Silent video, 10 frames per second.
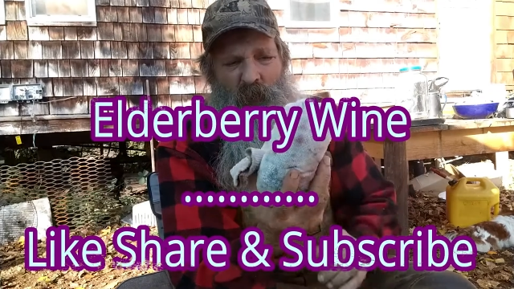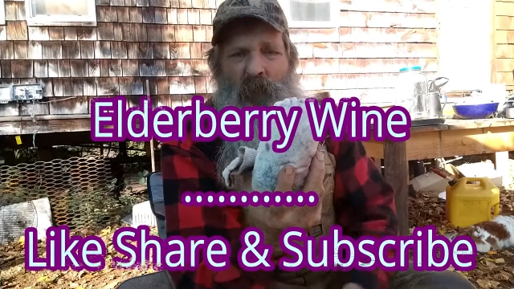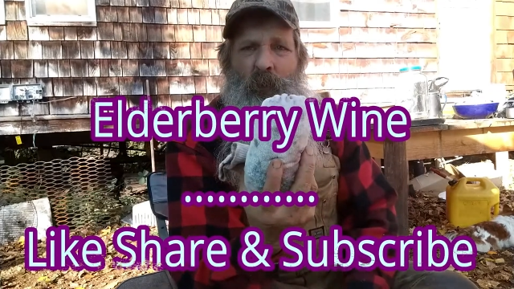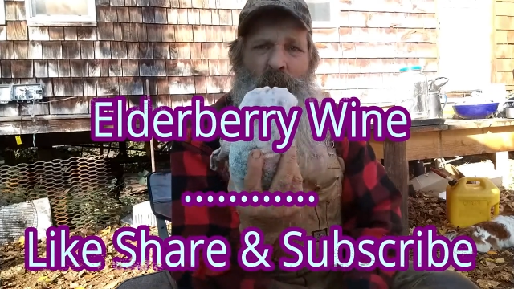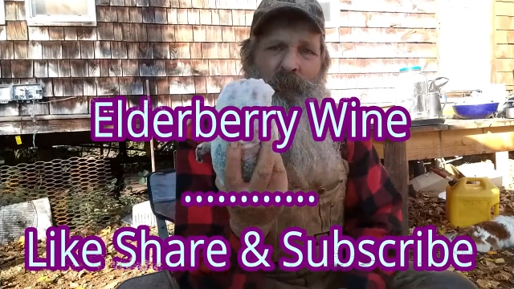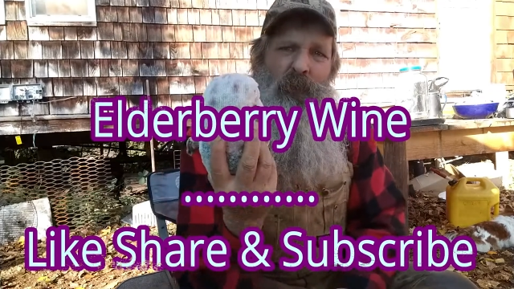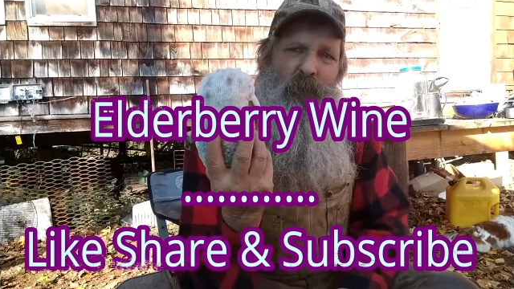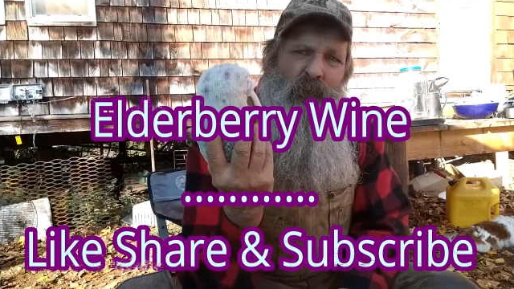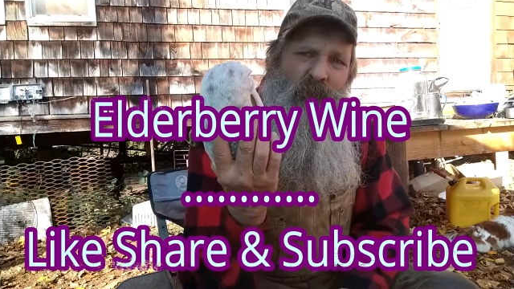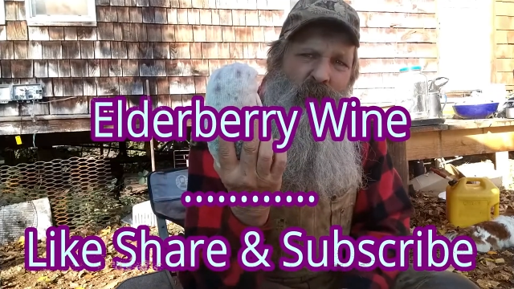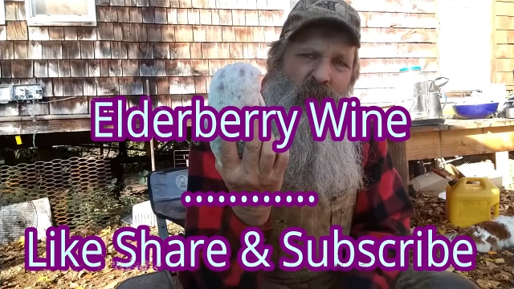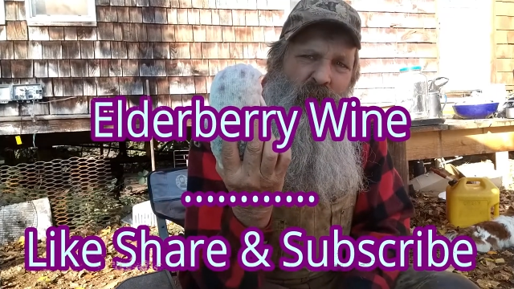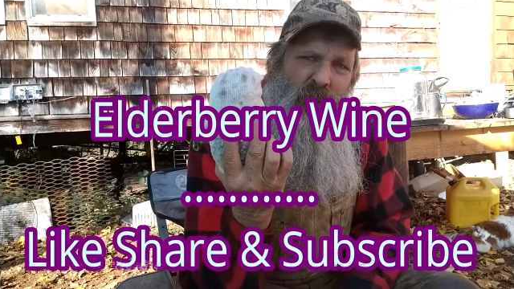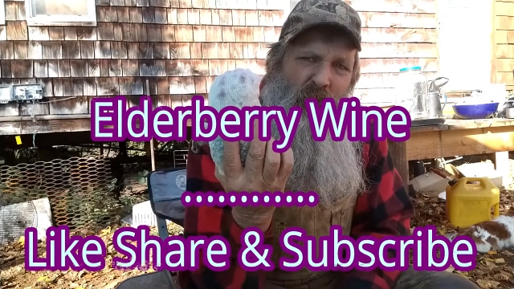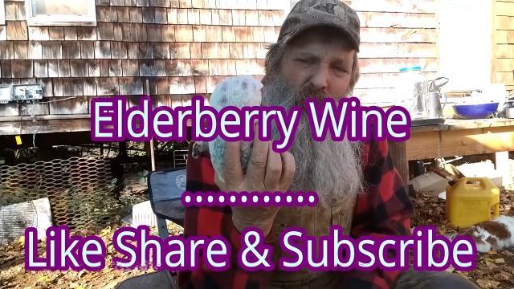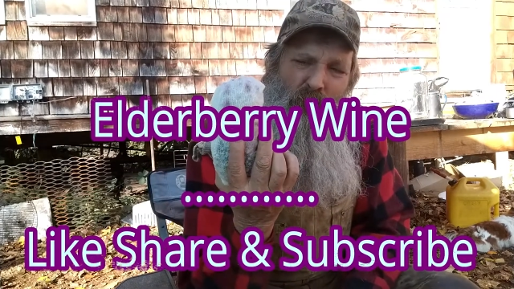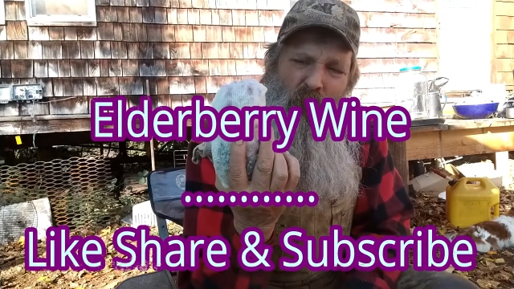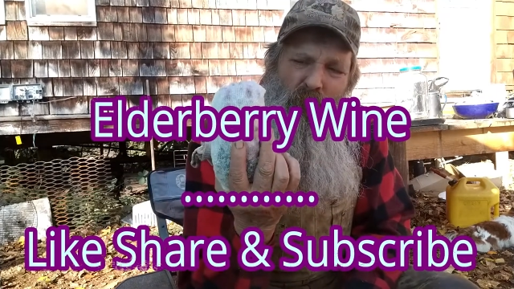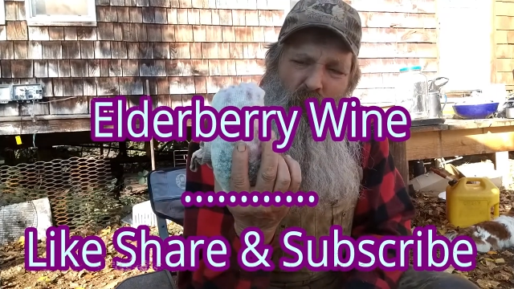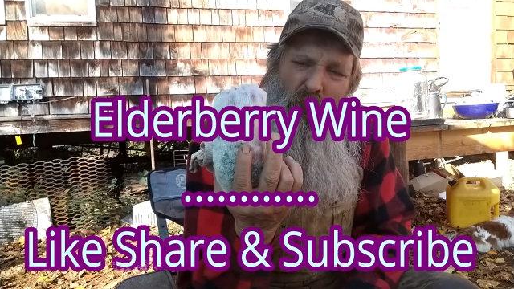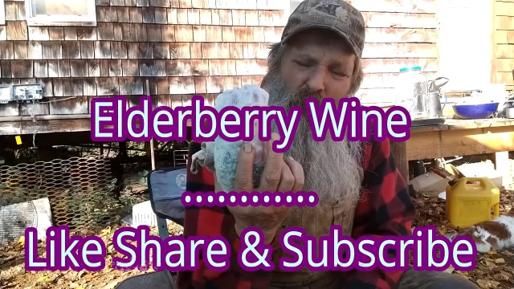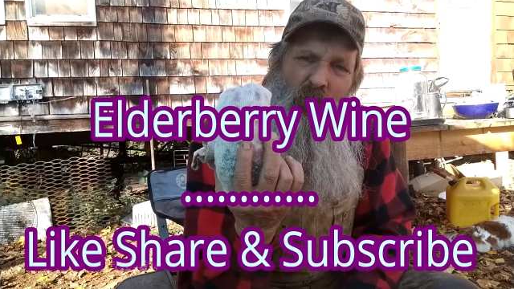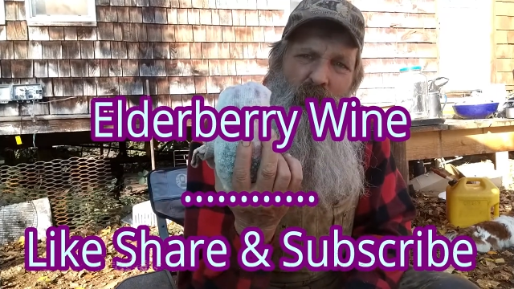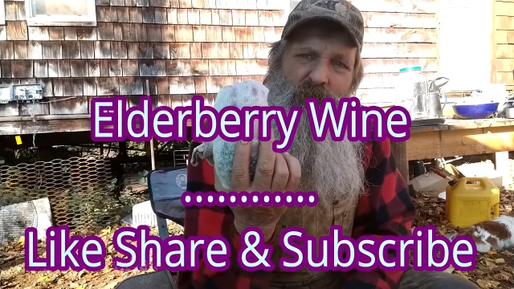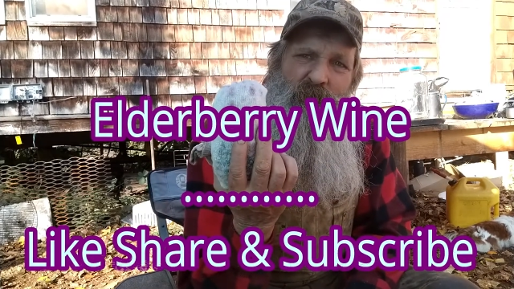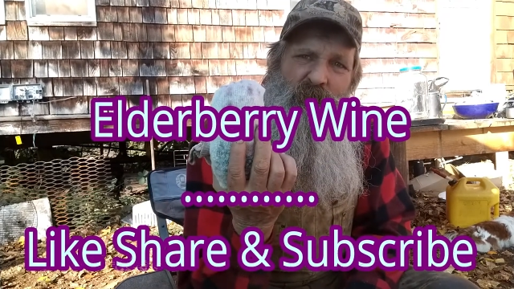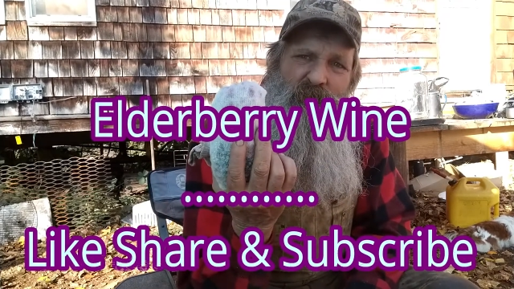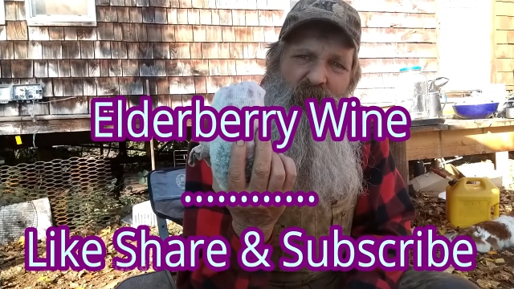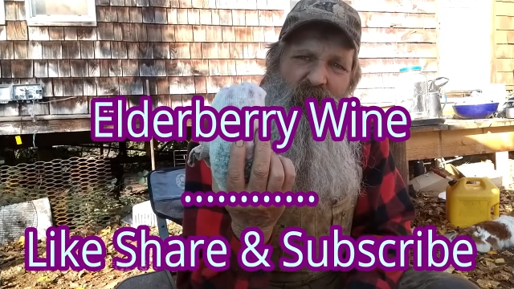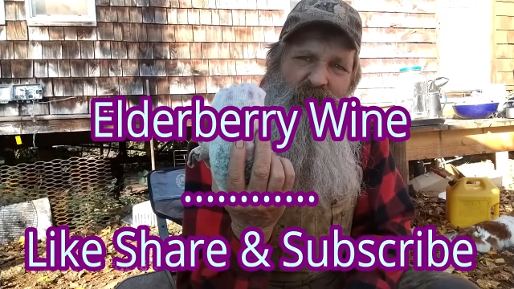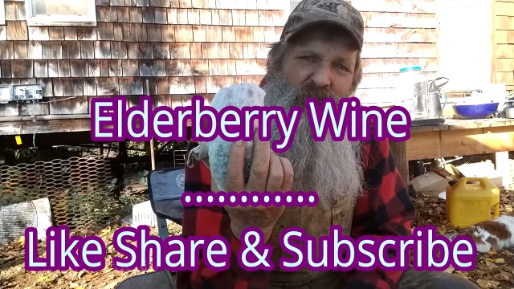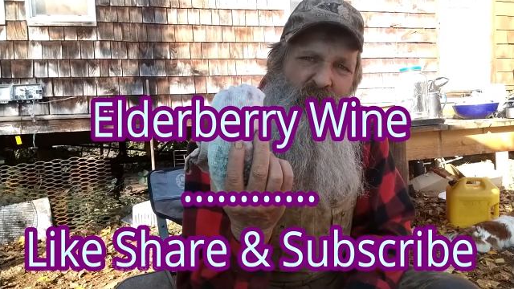What I wanted to tell you about putting your berries in your socks,